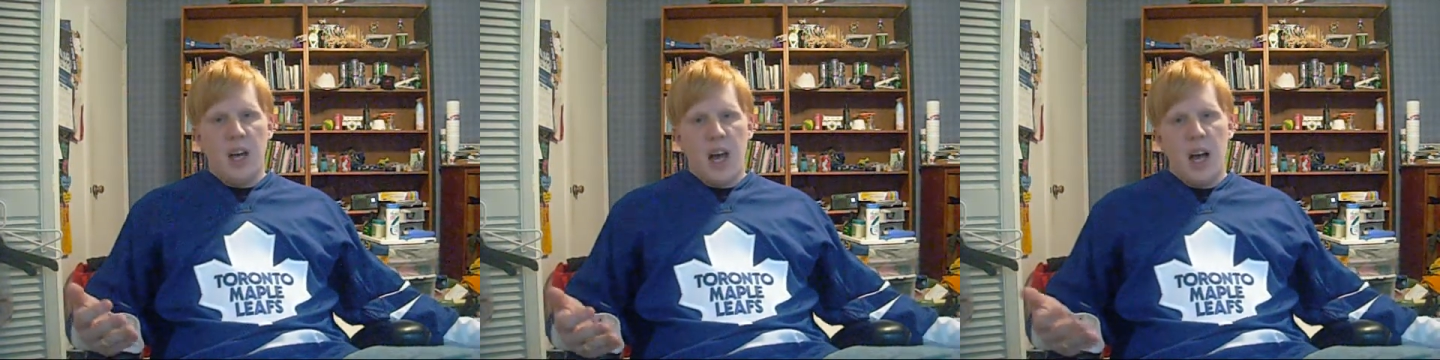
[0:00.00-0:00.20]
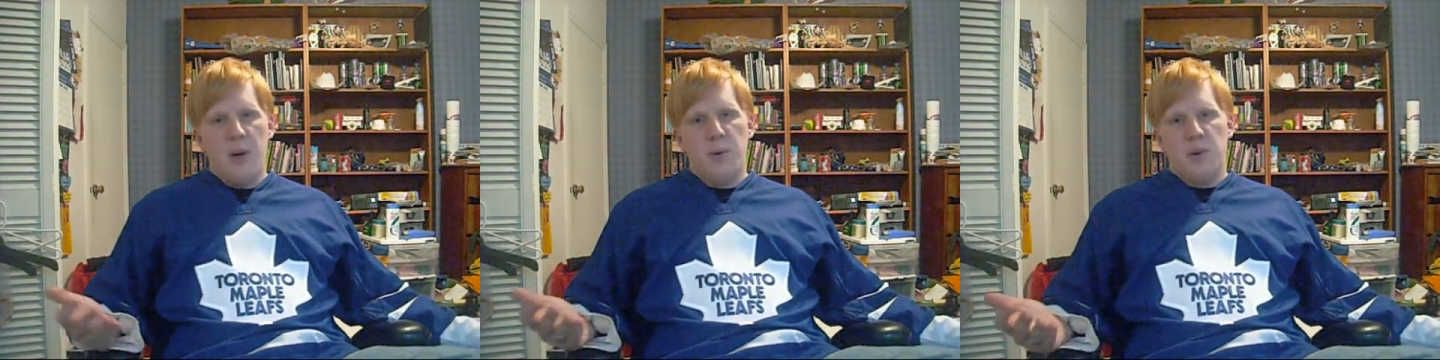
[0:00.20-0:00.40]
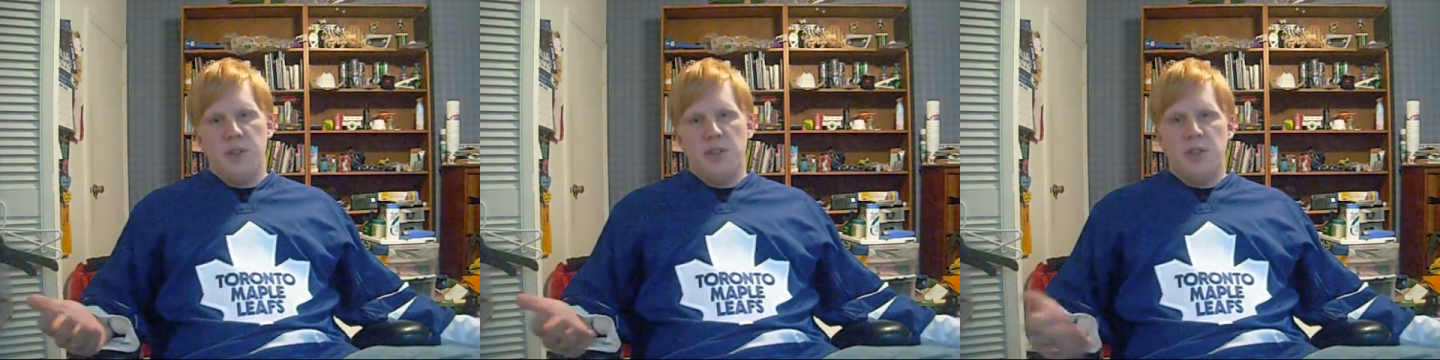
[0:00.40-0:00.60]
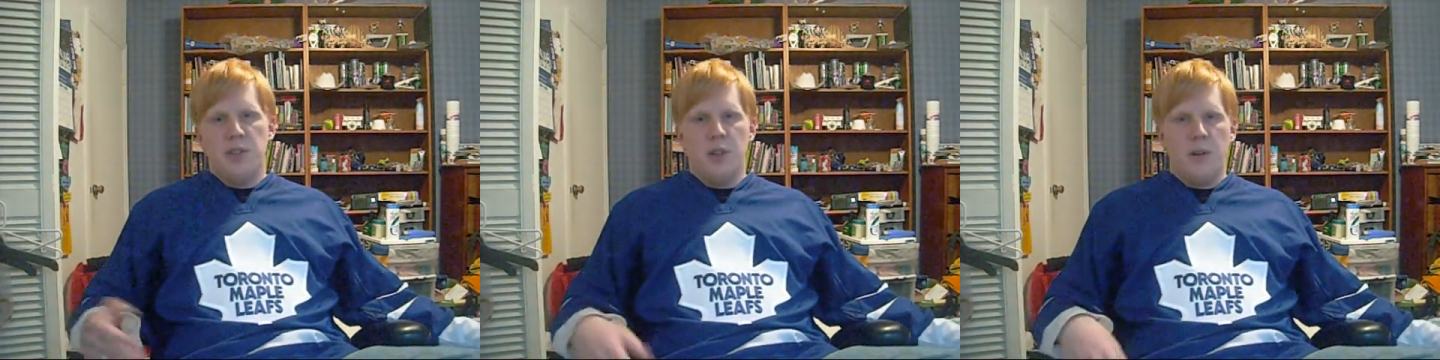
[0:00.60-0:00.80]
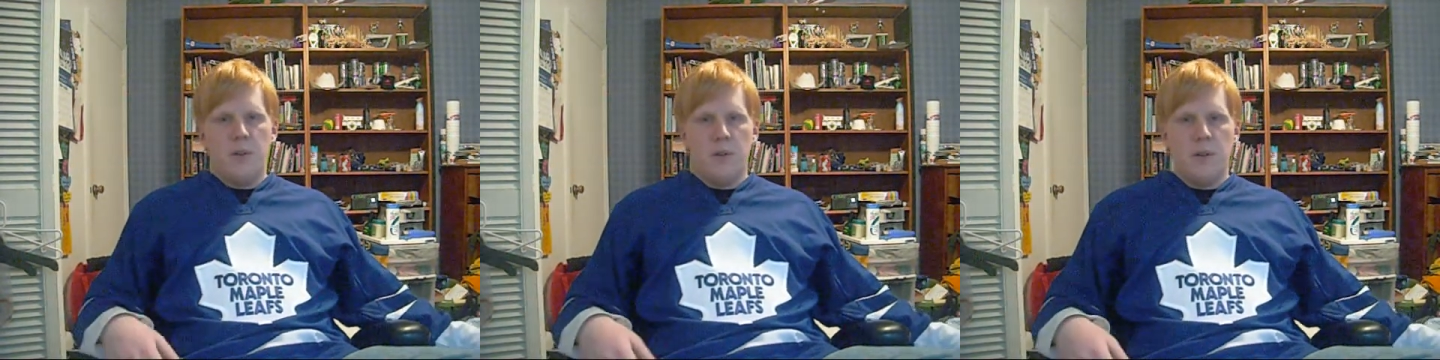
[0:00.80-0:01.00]
I was
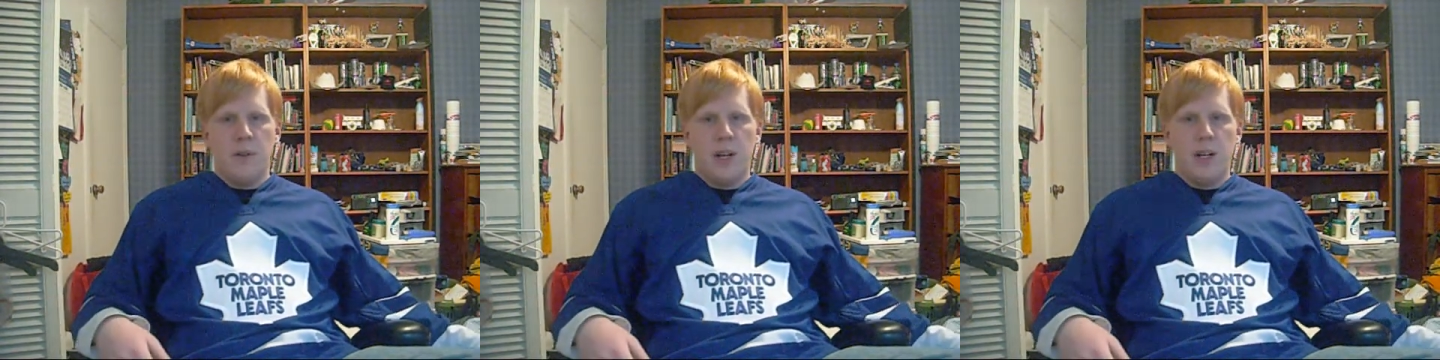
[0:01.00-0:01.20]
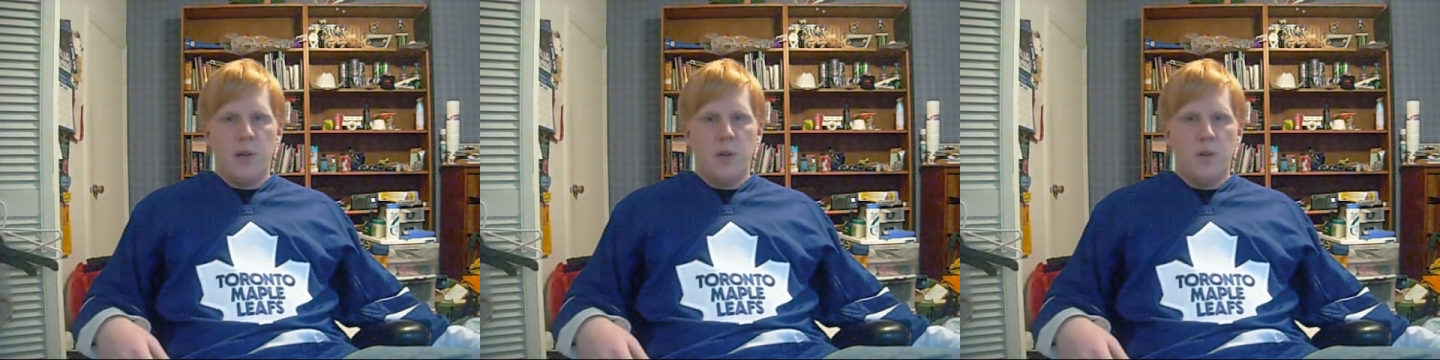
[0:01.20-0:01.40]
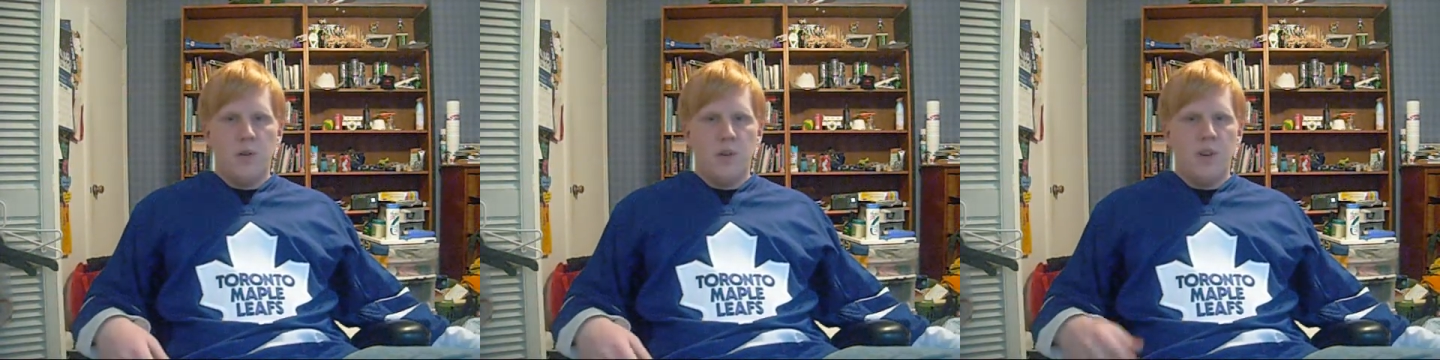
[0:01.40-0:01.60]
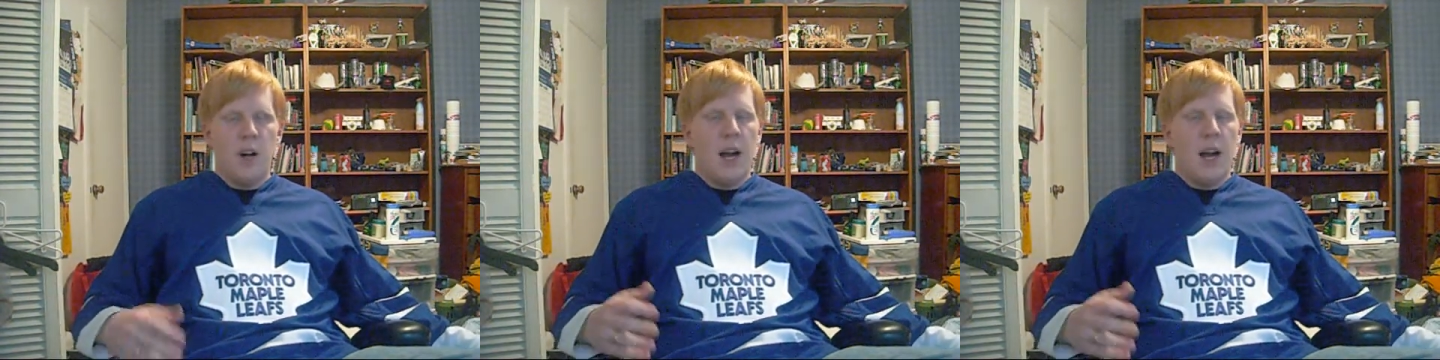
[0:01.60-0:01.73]
cheering for Vancouver.